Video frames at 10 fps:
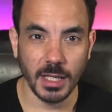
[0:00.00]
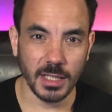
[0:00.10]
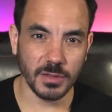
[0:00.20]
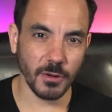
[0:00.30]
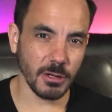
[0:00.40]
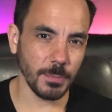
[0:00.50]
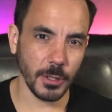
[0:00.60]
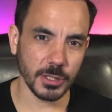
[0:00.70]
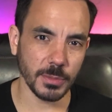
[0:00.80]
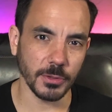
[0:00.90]
It's very
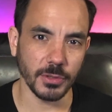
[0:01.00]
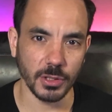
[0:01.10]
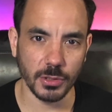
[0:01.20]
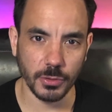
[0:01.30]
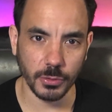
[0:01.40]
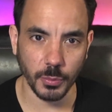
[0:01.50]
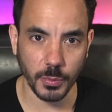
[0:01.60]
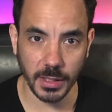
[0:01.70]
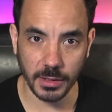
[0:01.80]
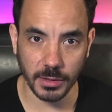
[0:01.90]
possible that Google
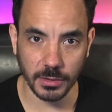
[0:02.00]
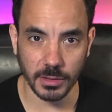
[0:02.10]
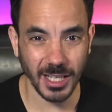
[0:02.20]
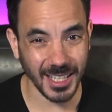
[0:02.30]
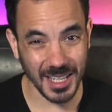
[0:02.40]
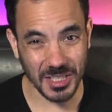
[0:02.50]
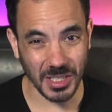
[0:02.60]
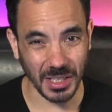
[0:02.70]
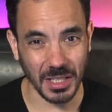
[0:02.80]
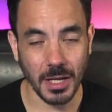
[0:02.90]
will
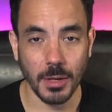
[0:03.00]
occasionally